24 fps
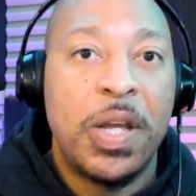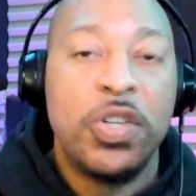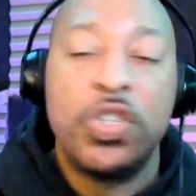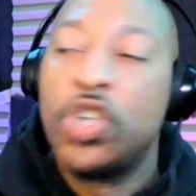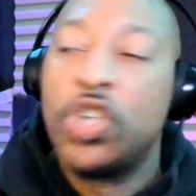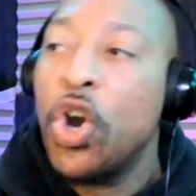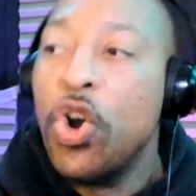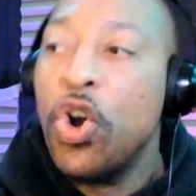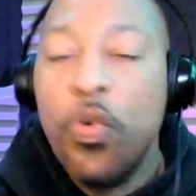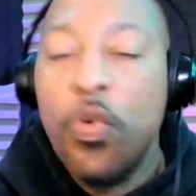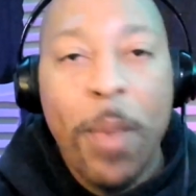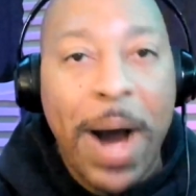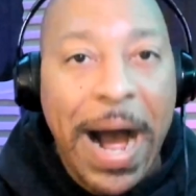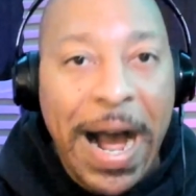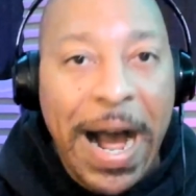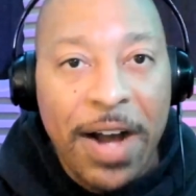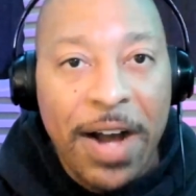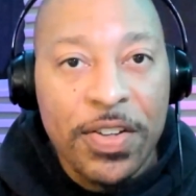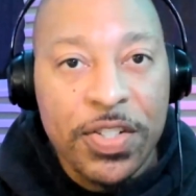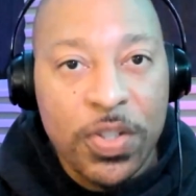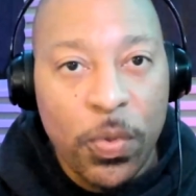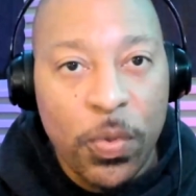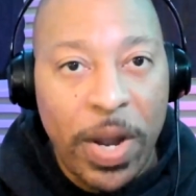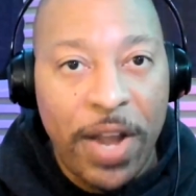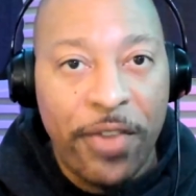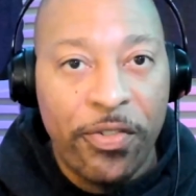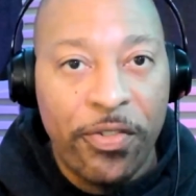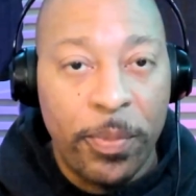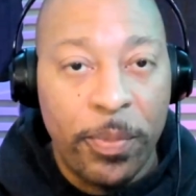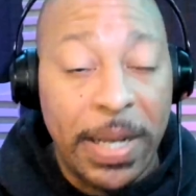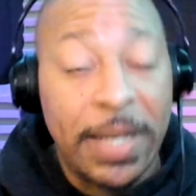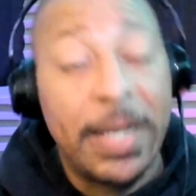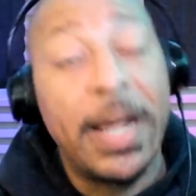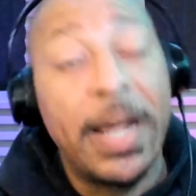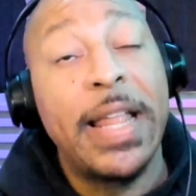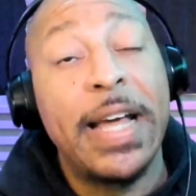2 miles away
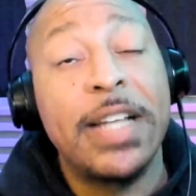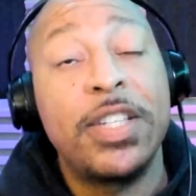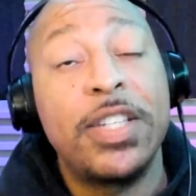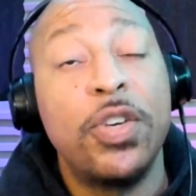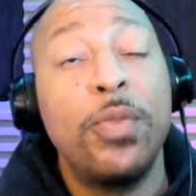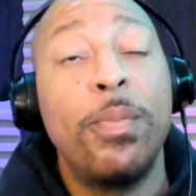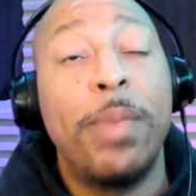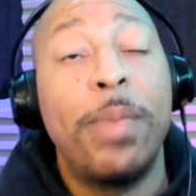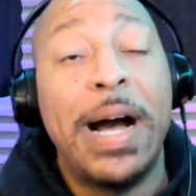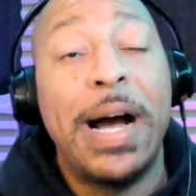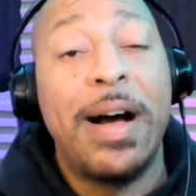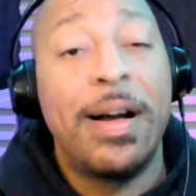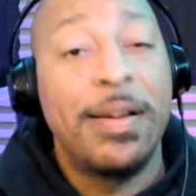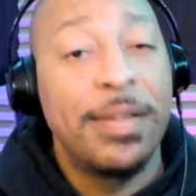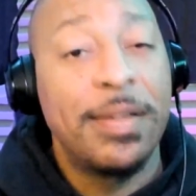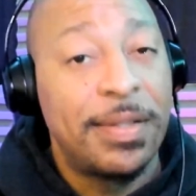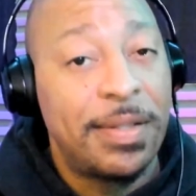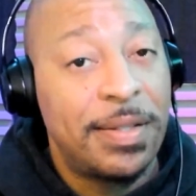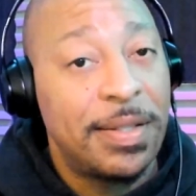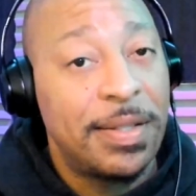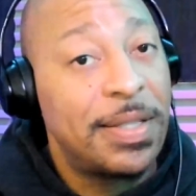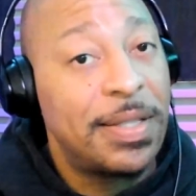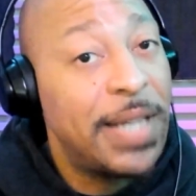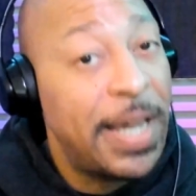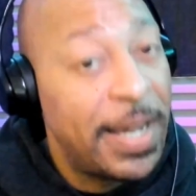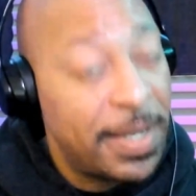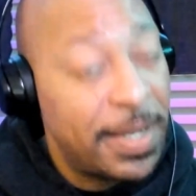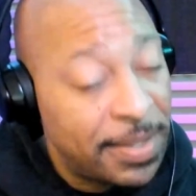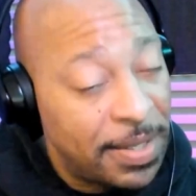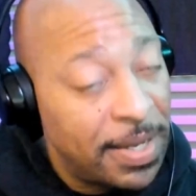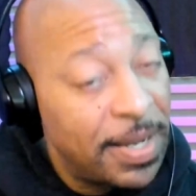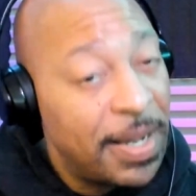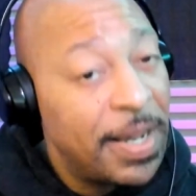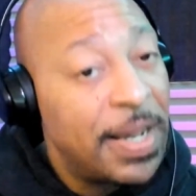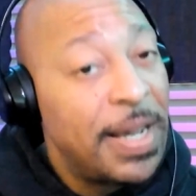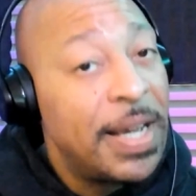from me. Now, that 2 miles
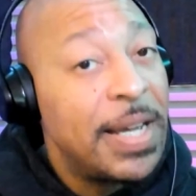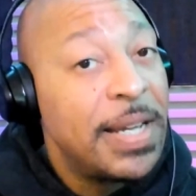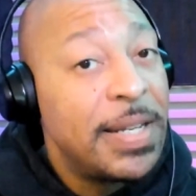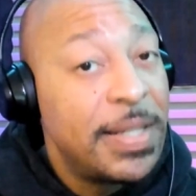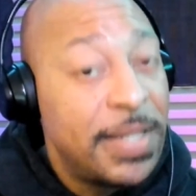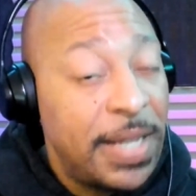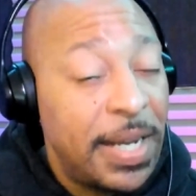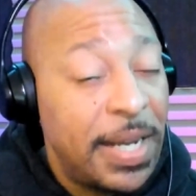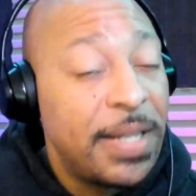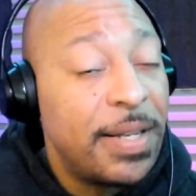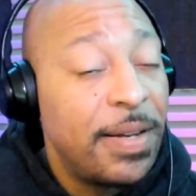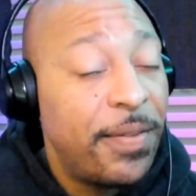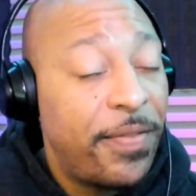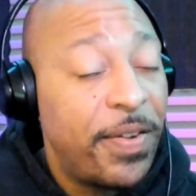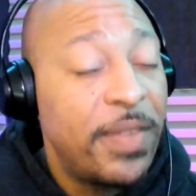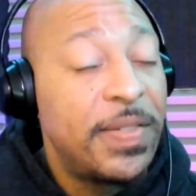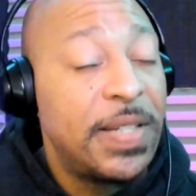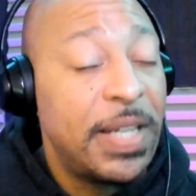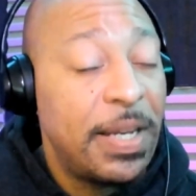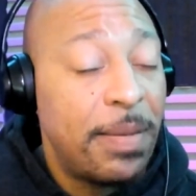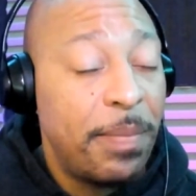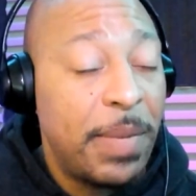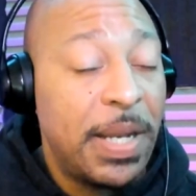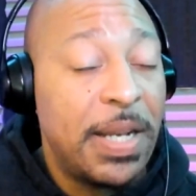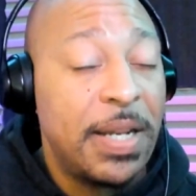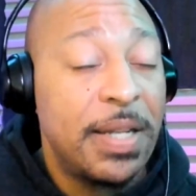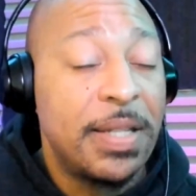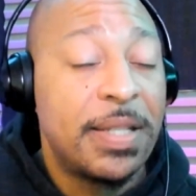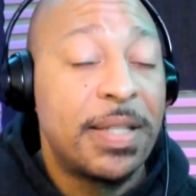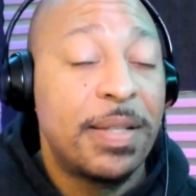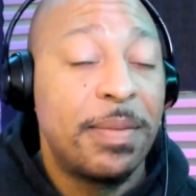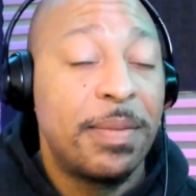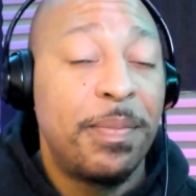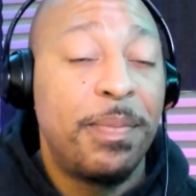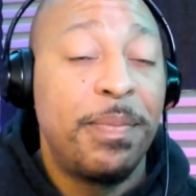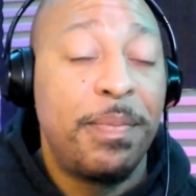takes 10 to 15
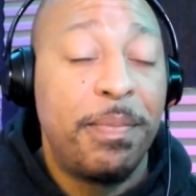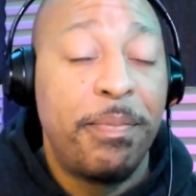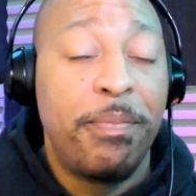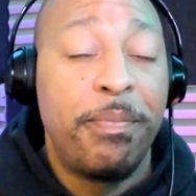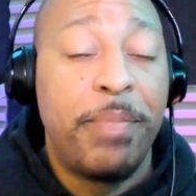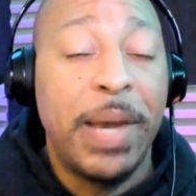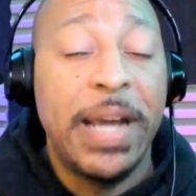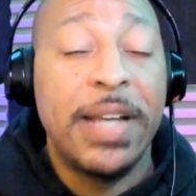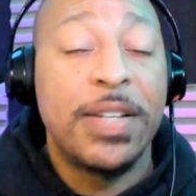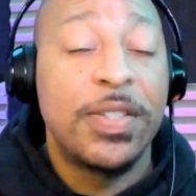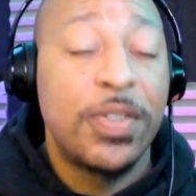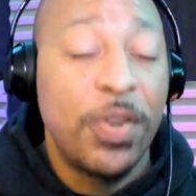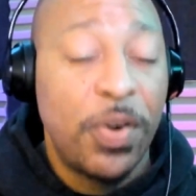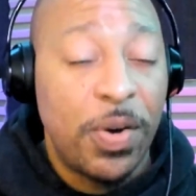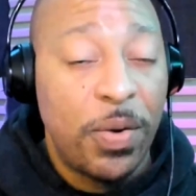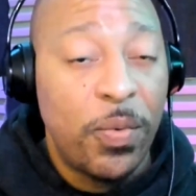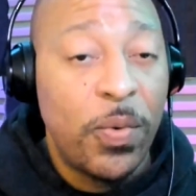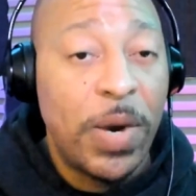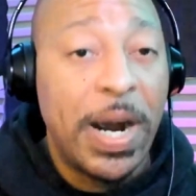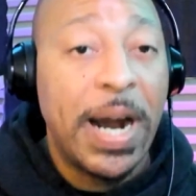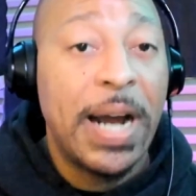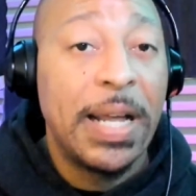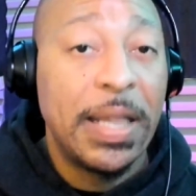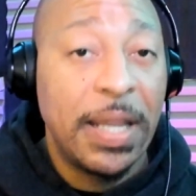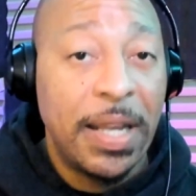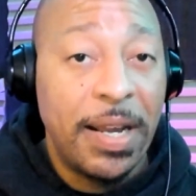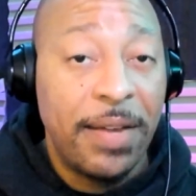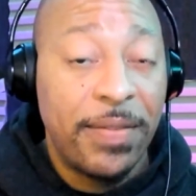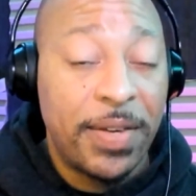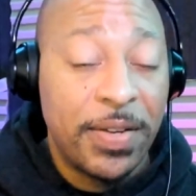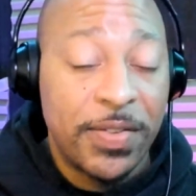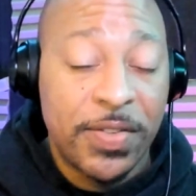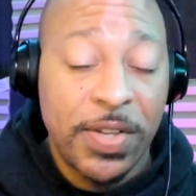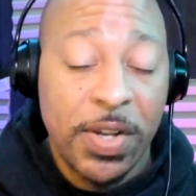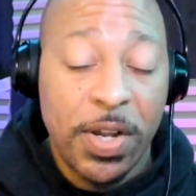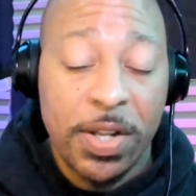minutes based on where I live
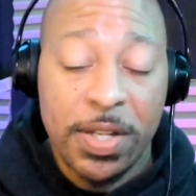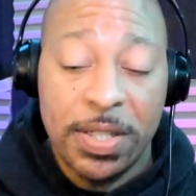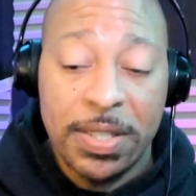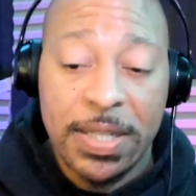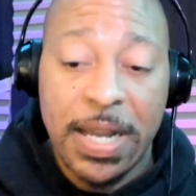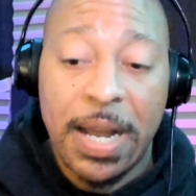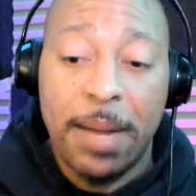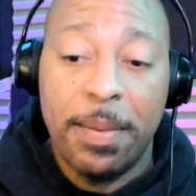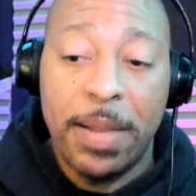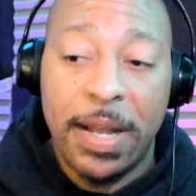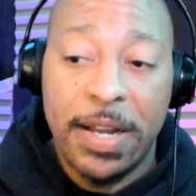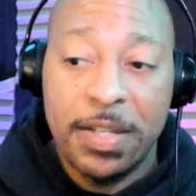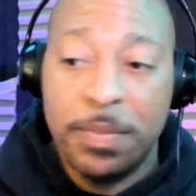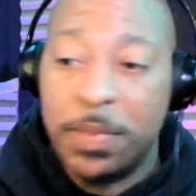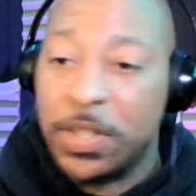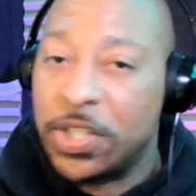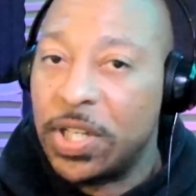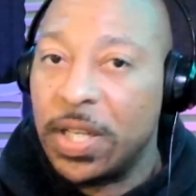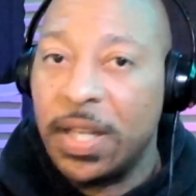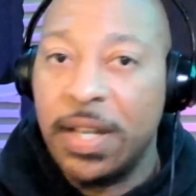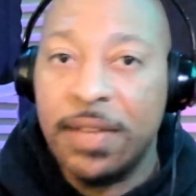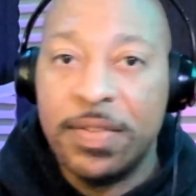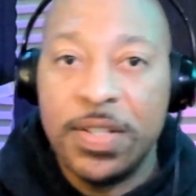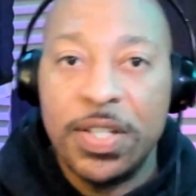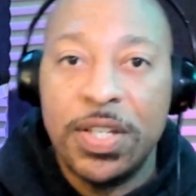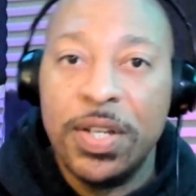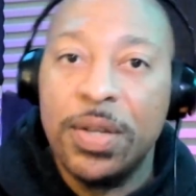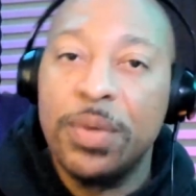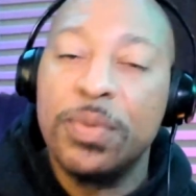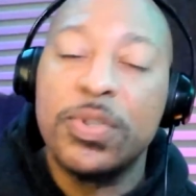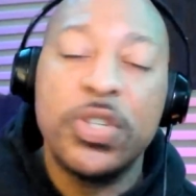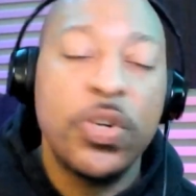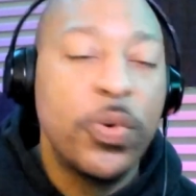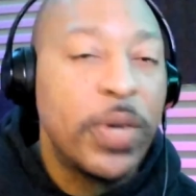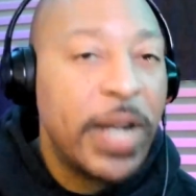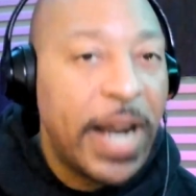because of all the stoplights, but she lives
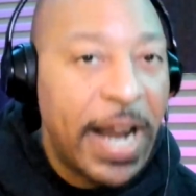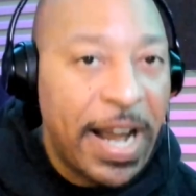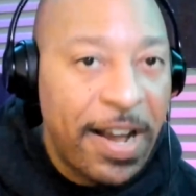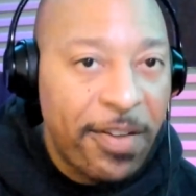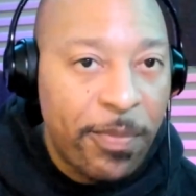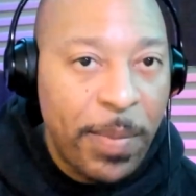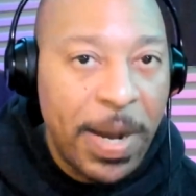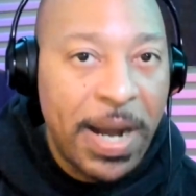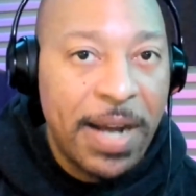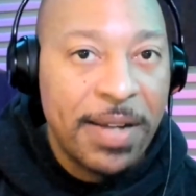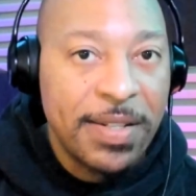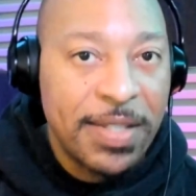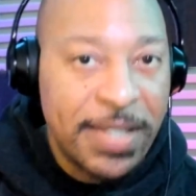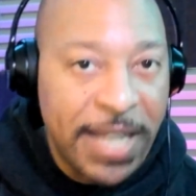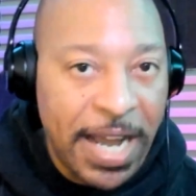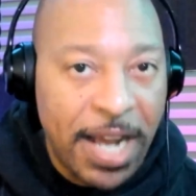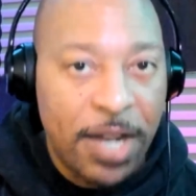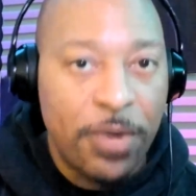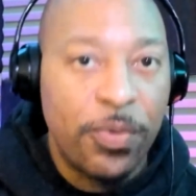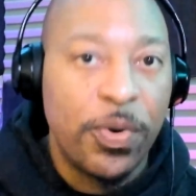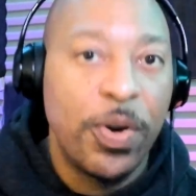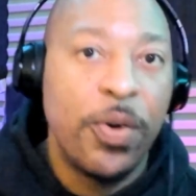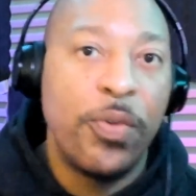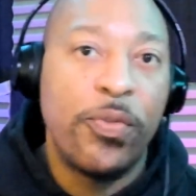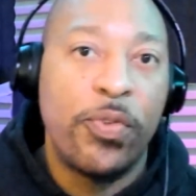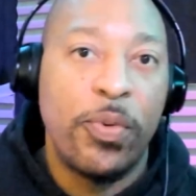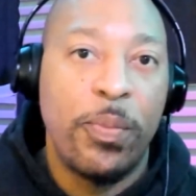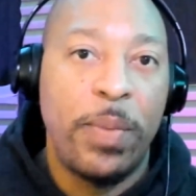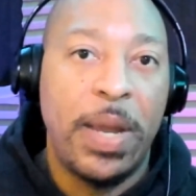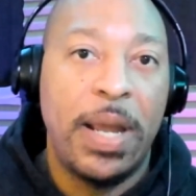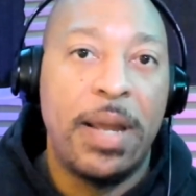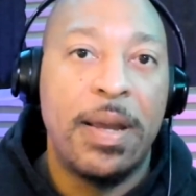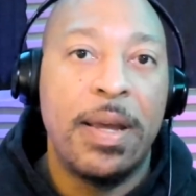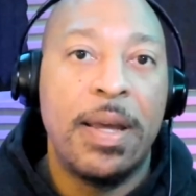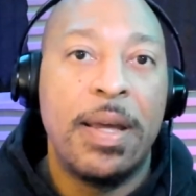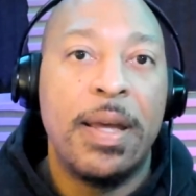2.5 miles down the road from
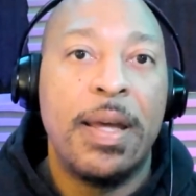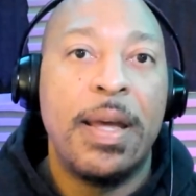me.